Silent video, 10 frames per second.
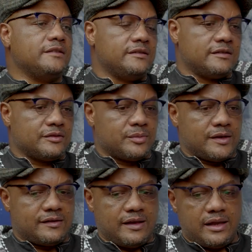sisters
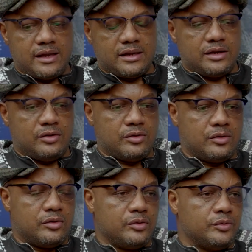were saying, you
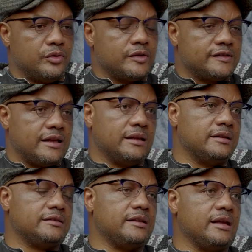know, don't say
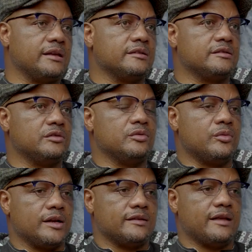these things.
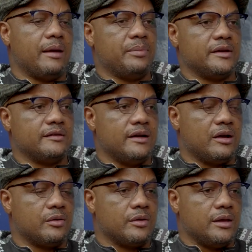Look what has happened
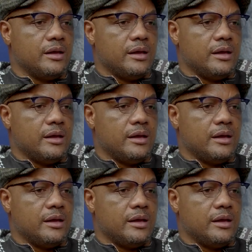now.